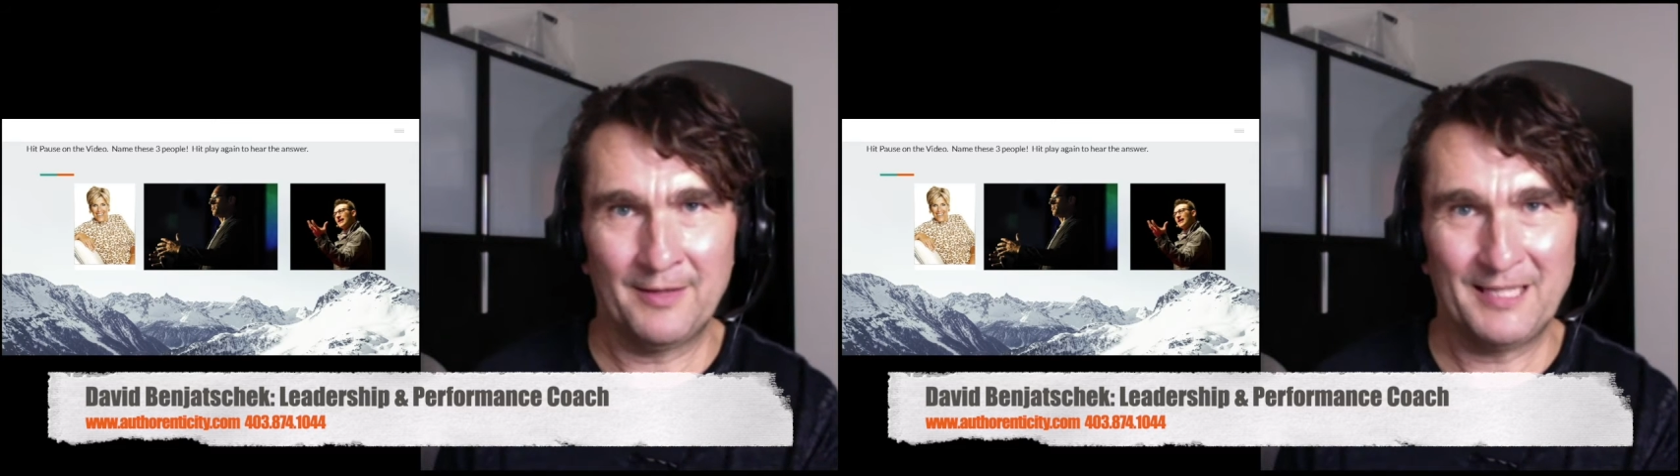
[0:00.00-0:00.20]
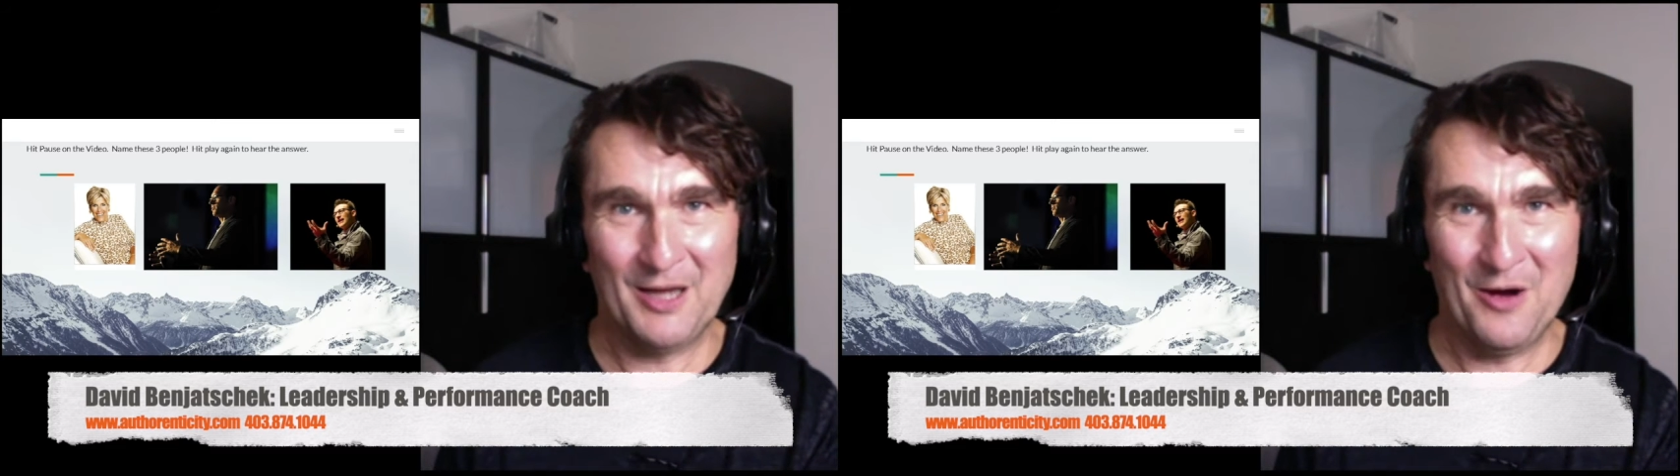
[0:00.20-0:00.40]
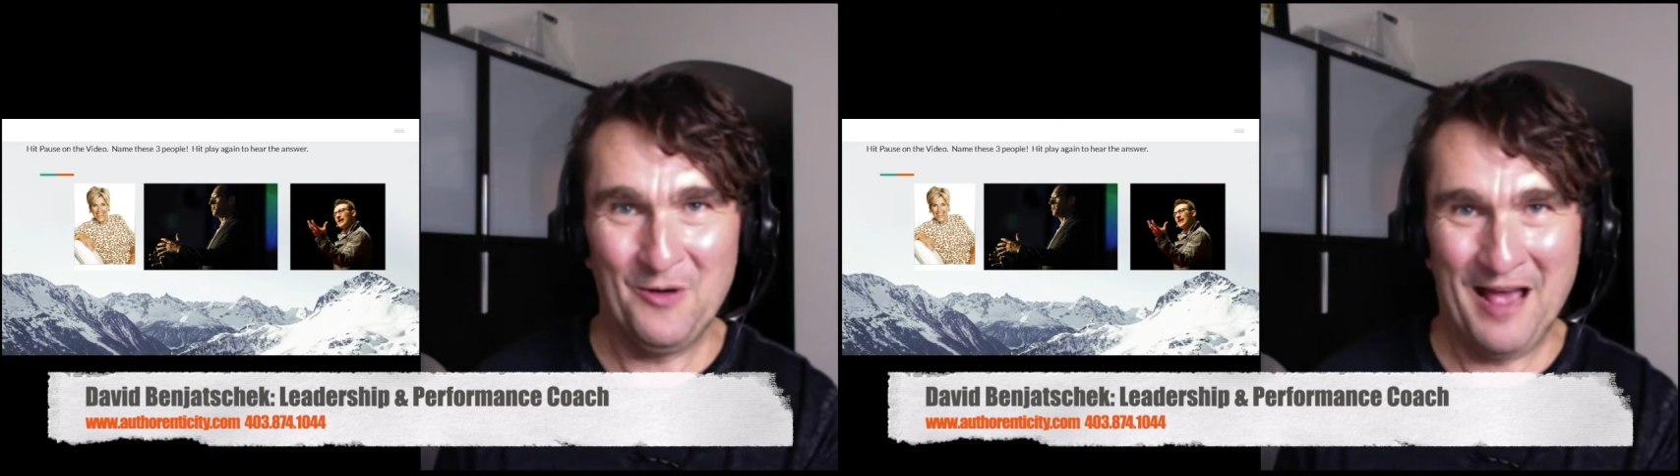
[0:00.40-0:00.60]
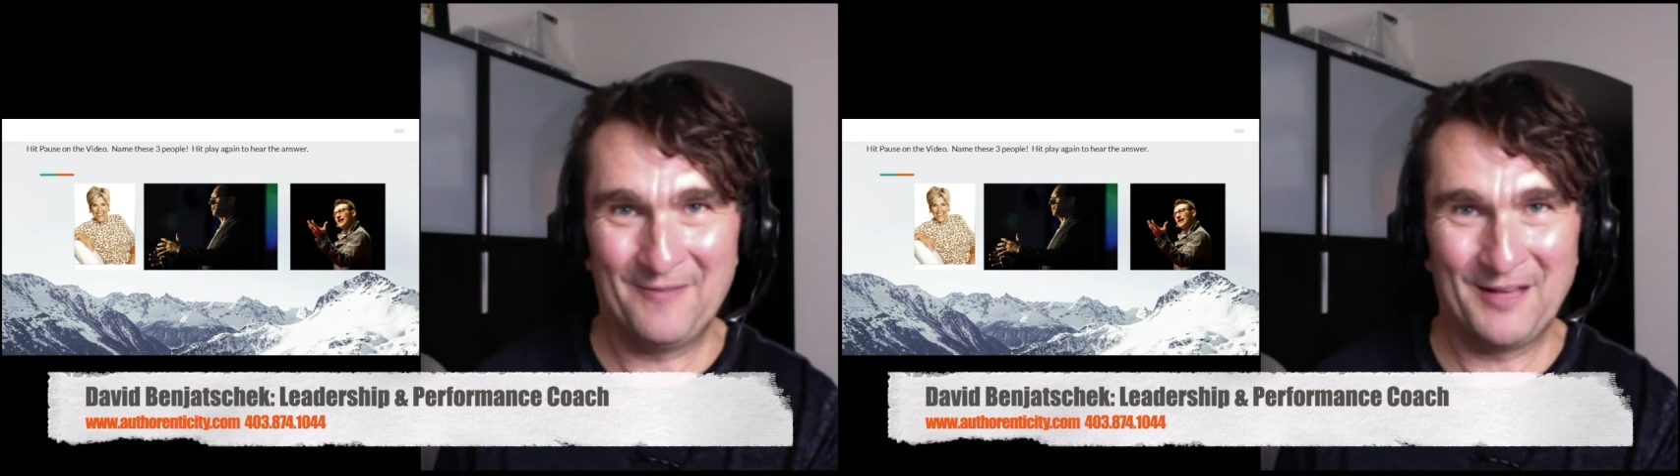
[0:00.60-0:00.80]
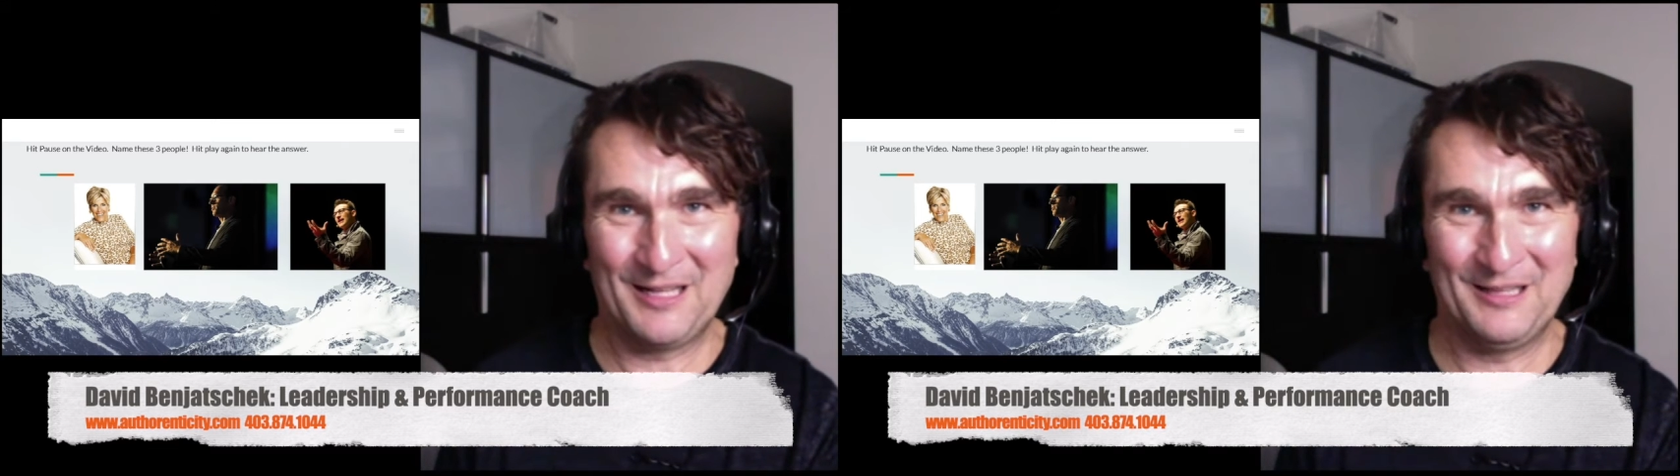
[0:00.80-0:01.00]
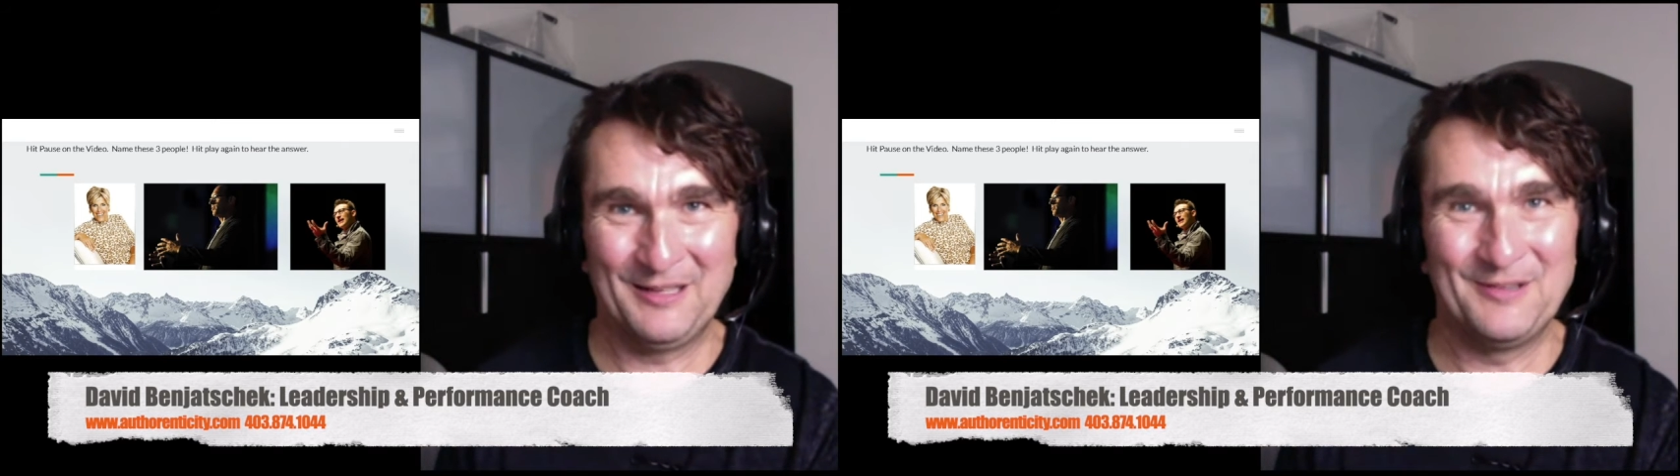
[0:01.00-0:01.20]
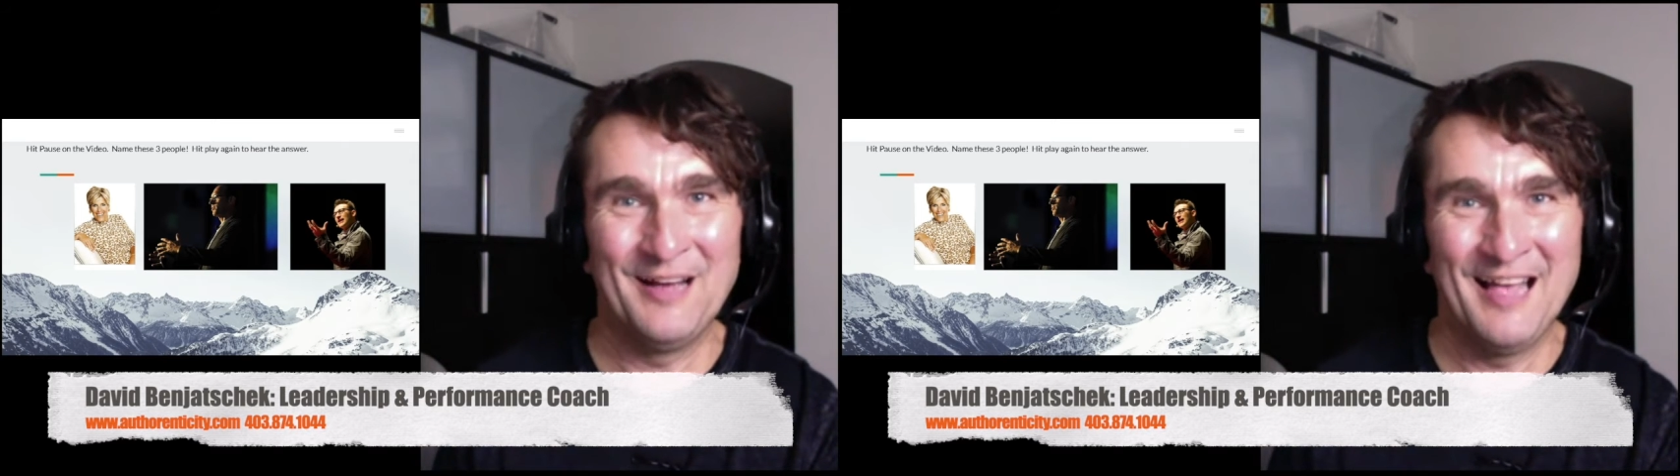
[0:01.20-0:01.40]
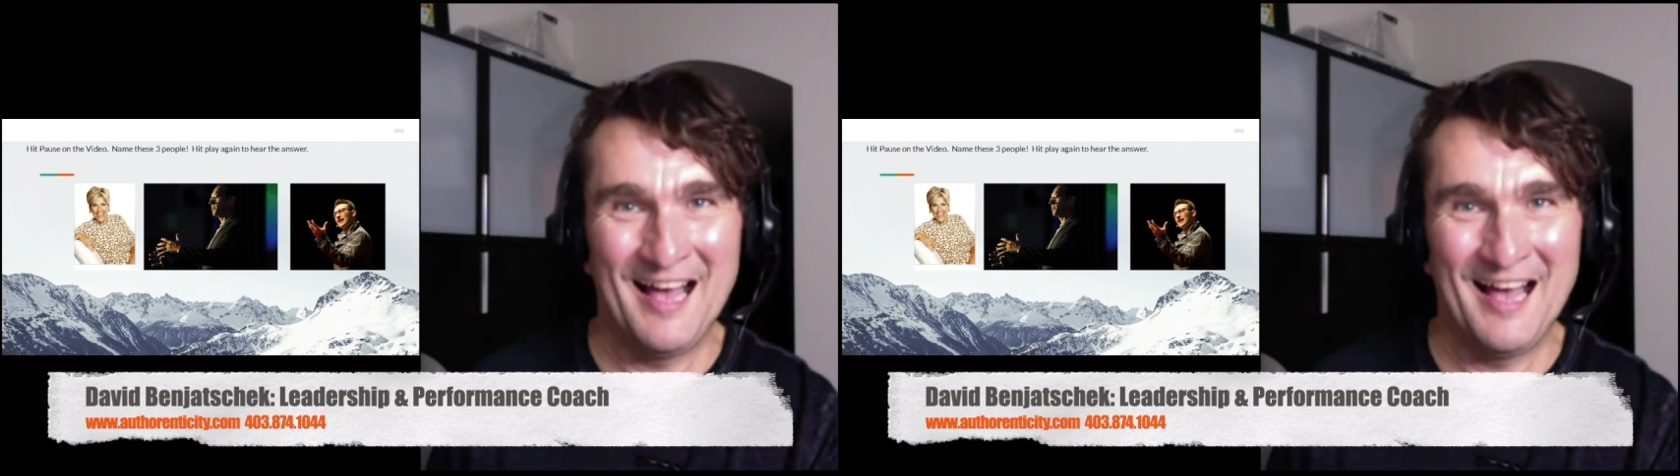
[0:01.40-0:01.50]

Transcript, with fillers: that don't have a clue